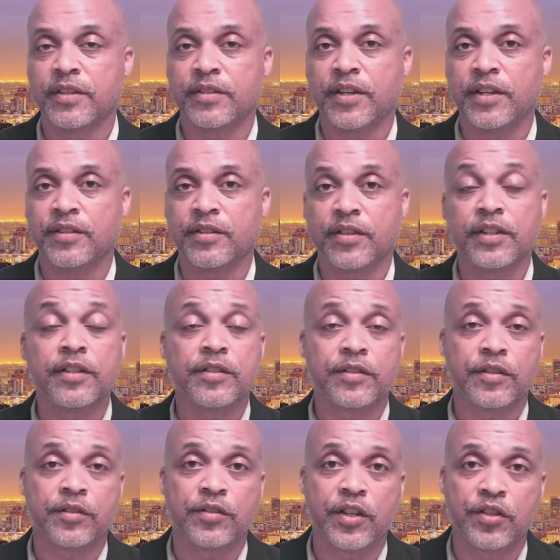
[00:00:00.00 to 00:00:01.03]
States Tennis
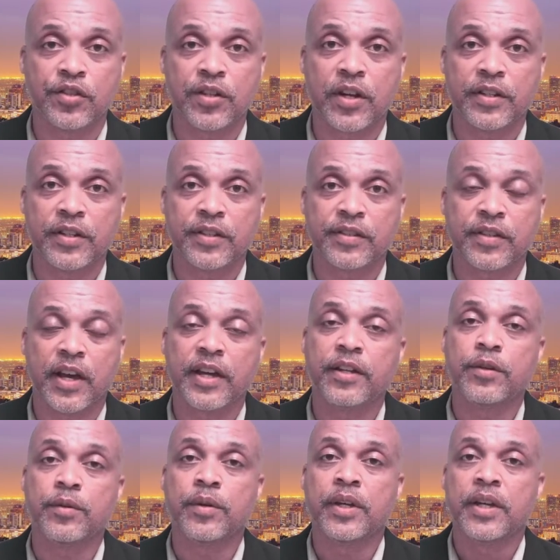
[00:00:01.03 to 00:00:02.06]
Association on his side, who